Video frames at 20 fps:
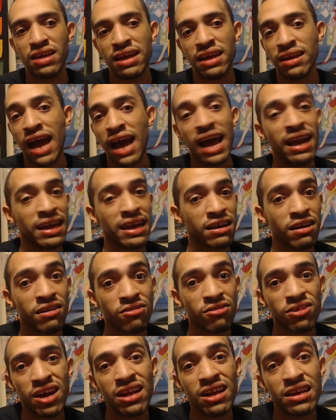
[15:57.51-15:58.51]
And I like
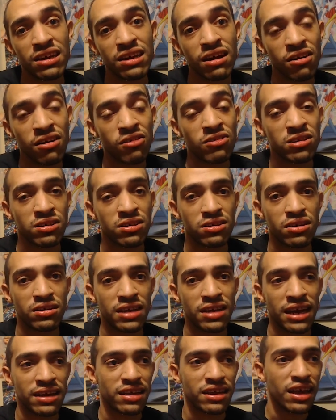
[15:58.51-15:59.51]
all the
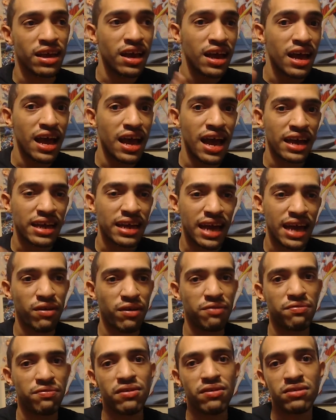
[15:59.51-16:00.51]
songs. I can't
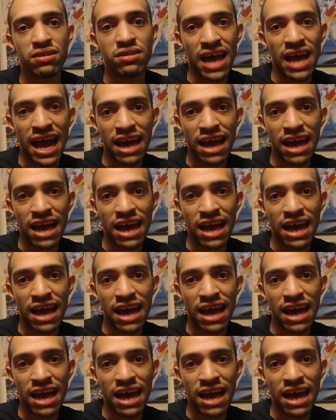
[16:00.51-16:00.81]
wait for the